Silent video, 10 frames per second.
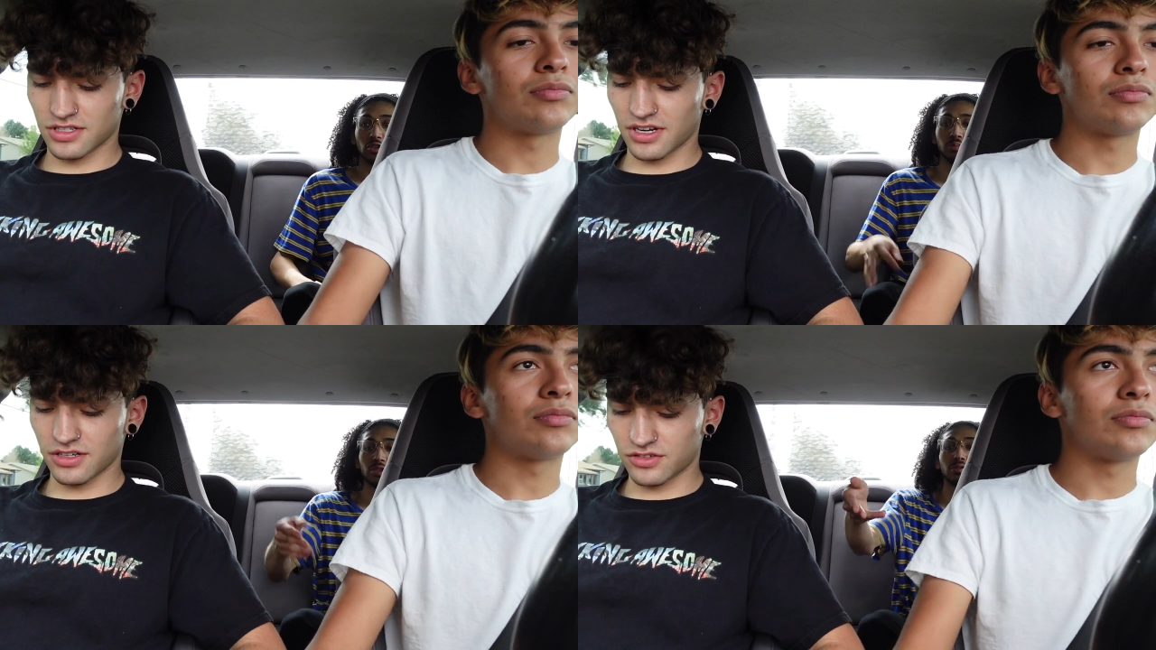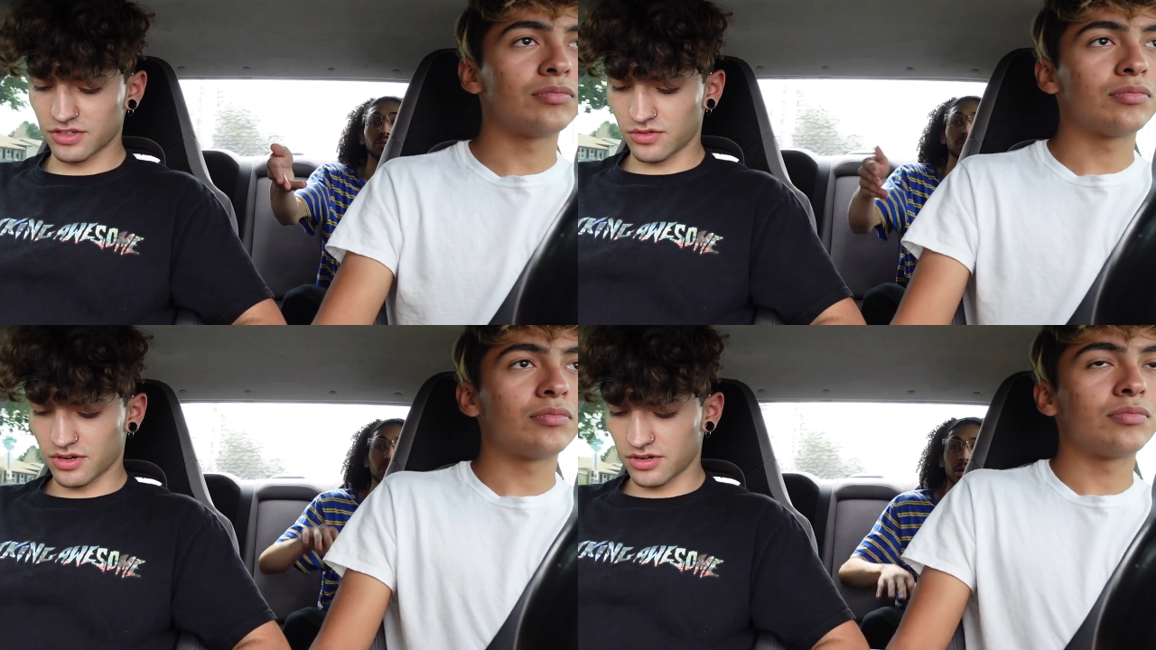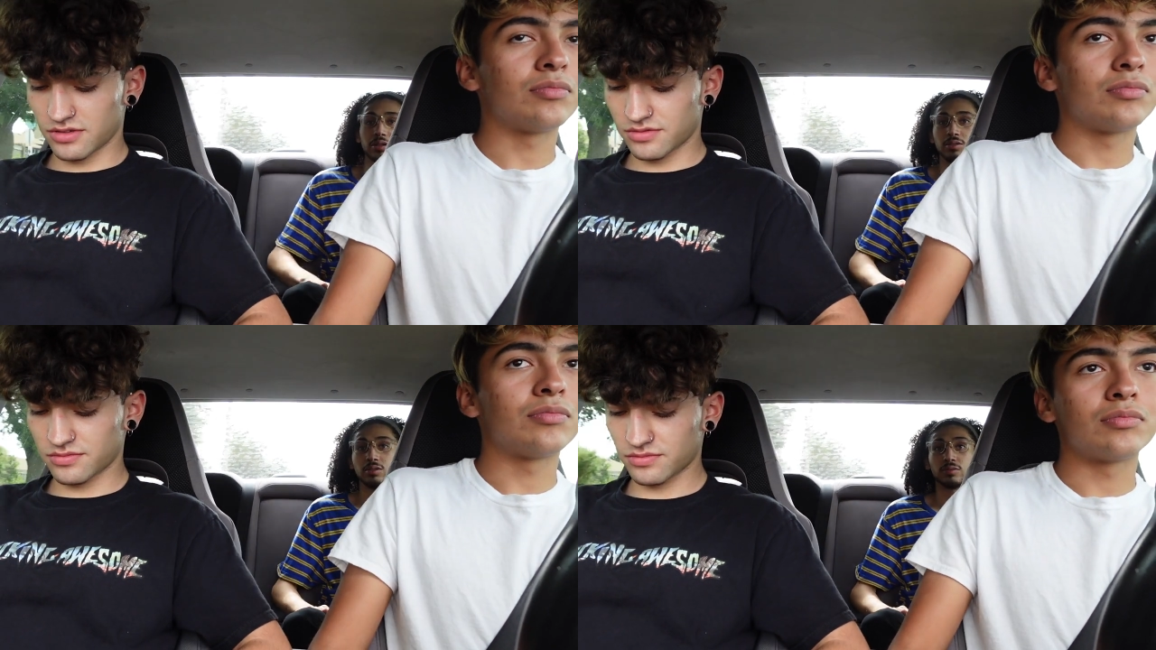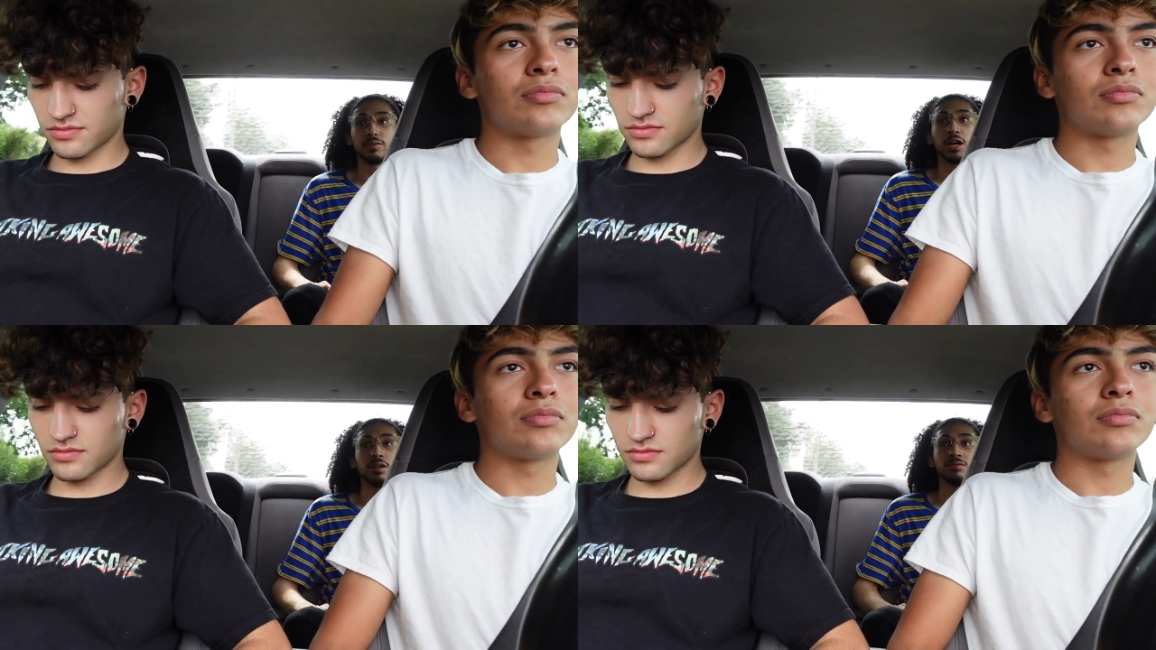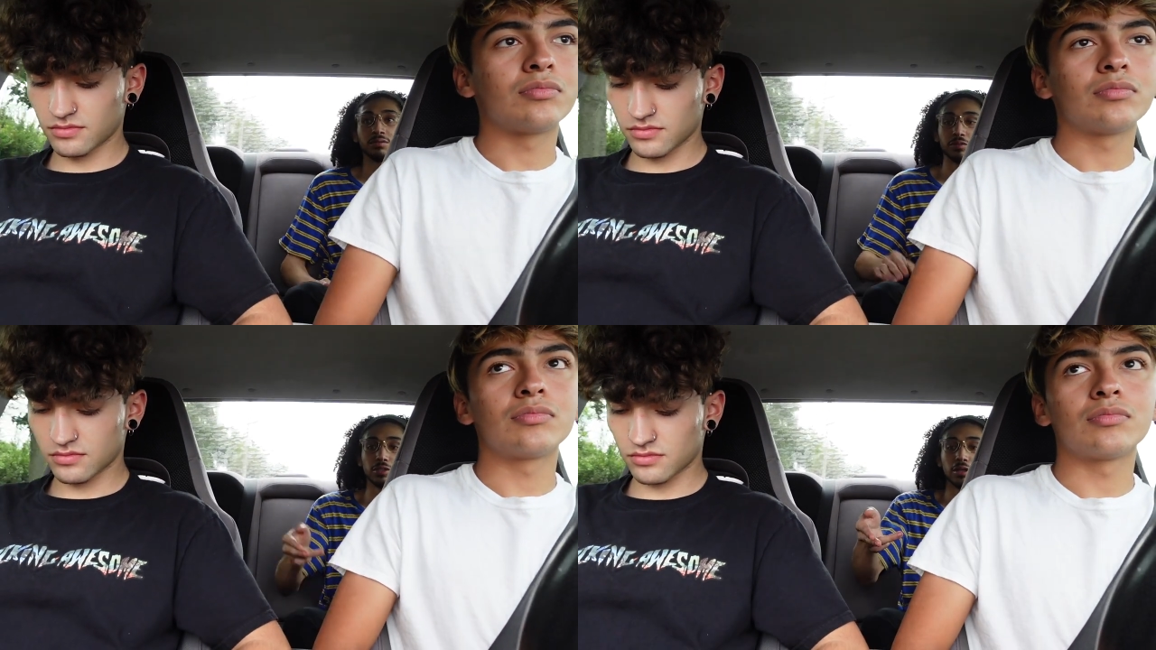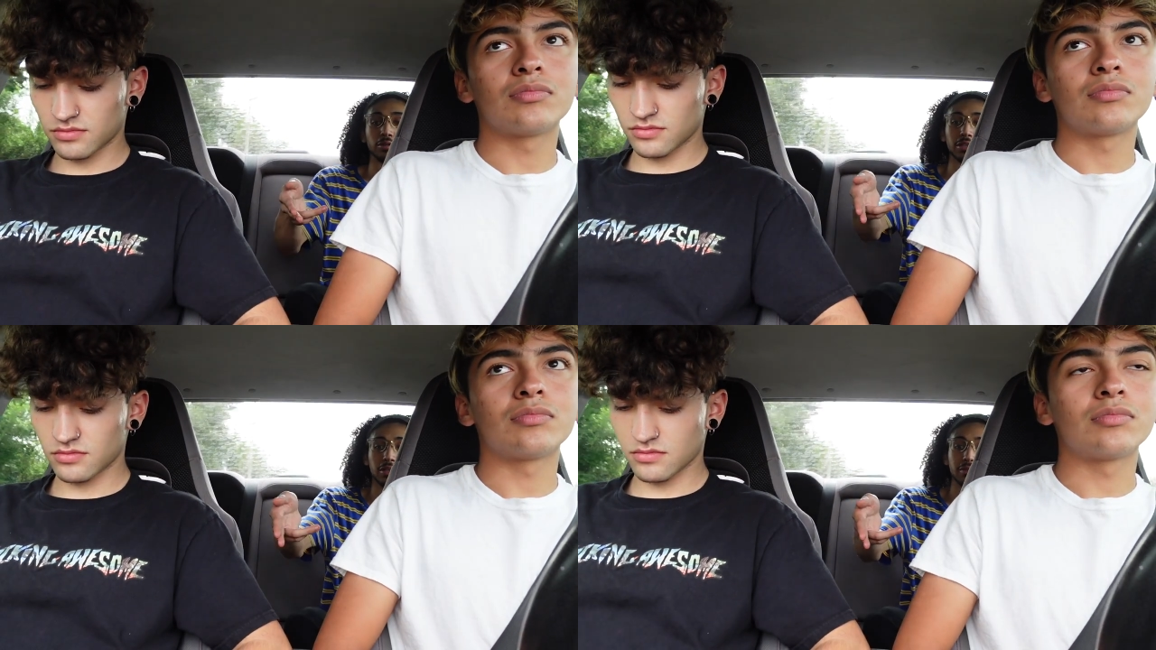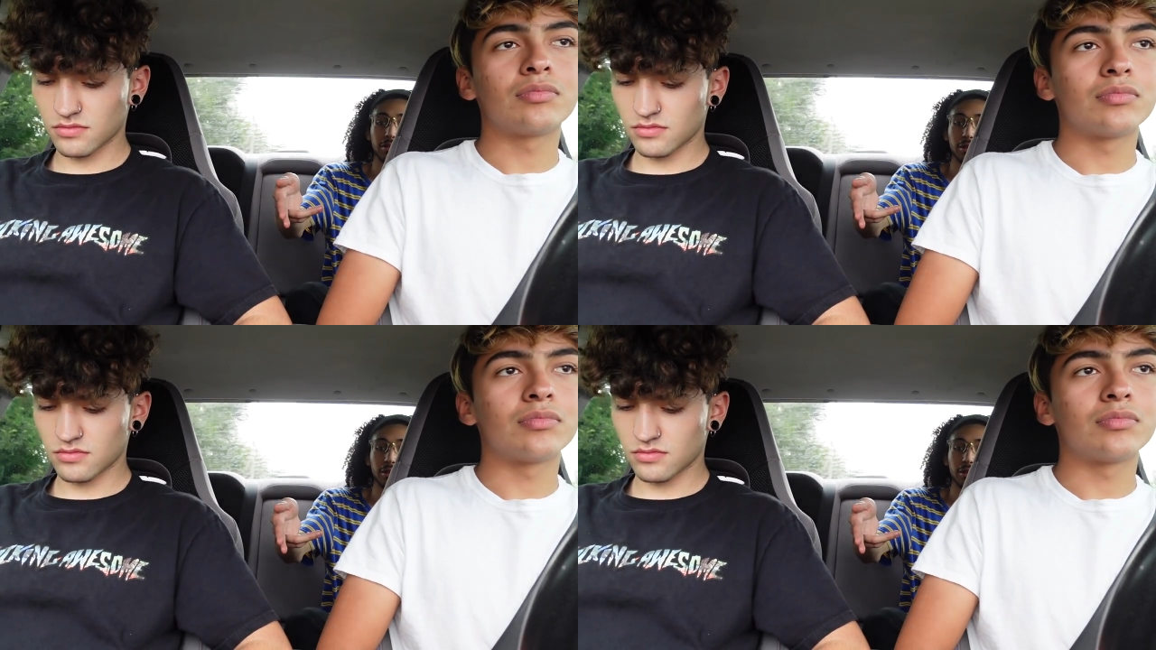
Speaker 1: Humans don't need water to survive. We did. We live in the